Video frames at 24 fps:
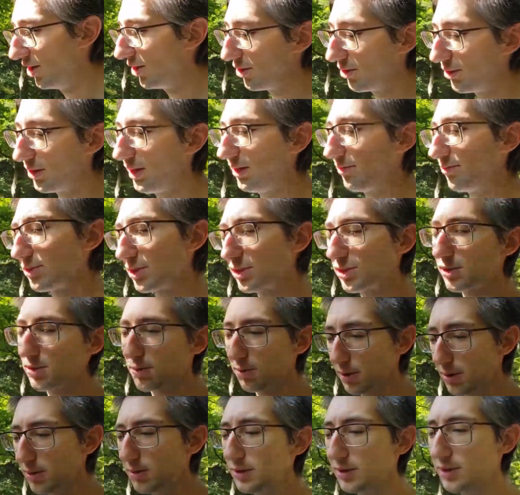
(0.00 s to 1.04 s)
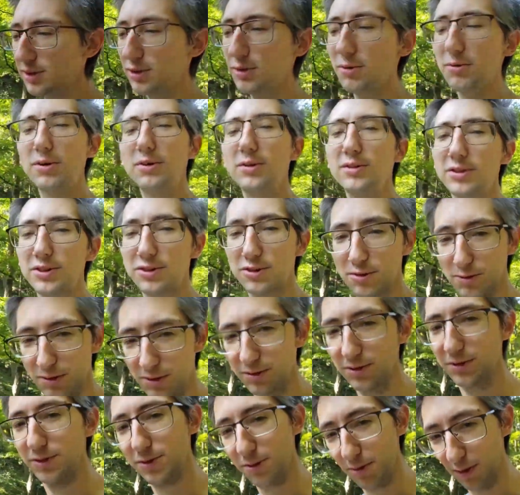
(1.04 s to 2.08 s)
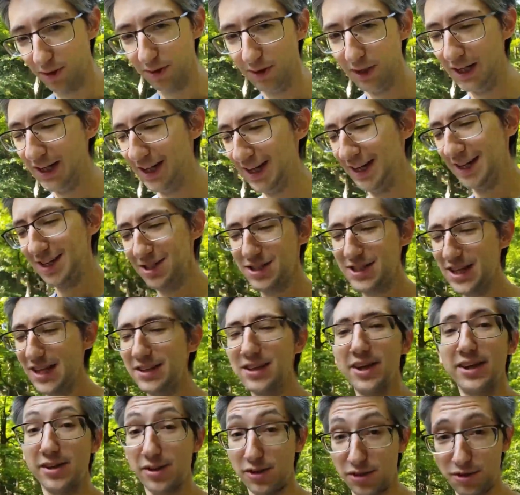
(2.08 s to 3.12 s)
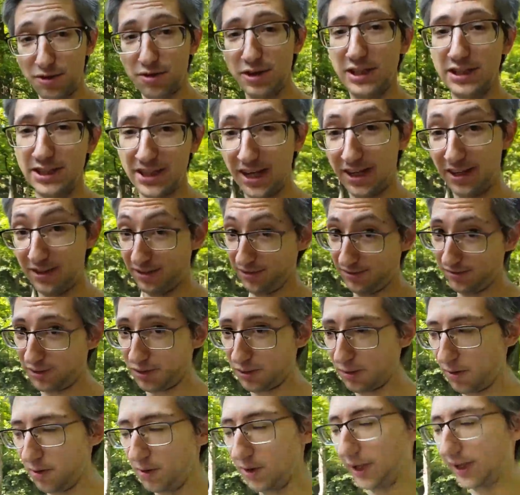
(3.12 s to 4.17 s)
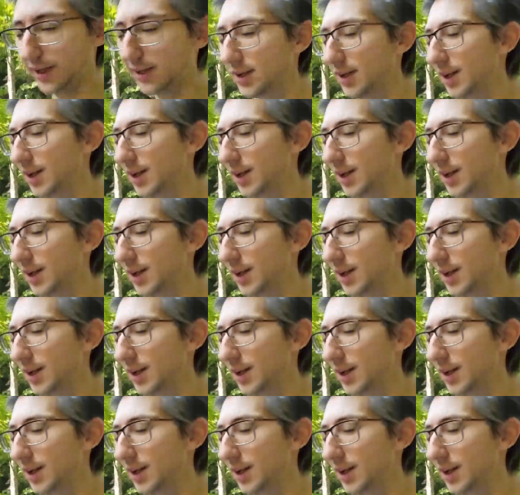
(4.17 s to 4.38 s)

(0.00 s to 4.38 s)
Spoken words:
You'll have to scroll and scroll and scroll and scroll. It'll take like 30 seconds of scrolling.